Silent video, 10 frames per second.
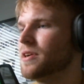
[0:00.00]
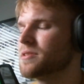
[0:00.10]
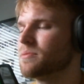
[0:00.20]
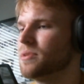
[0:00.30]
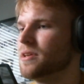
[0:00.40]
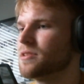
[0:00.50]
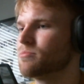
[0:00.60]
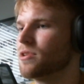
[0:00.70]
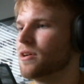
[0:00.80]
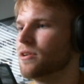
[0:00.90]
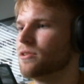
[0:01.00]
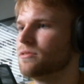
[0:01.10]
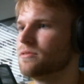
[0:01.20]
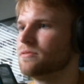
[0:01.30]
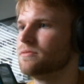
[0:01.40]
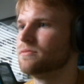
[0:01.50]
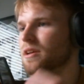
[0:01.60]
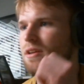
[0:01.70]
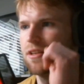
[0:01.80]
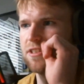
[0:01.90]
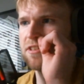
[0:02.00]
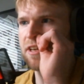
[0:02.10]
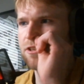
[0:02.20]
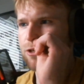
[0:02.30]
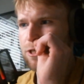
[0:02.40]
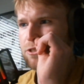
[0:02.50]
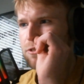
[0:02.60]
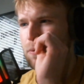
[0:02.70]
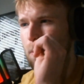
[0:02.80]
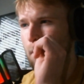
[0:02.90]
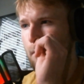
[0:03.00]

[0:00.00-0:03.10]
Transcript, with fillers: Rest in peace, bro. Is this Idris?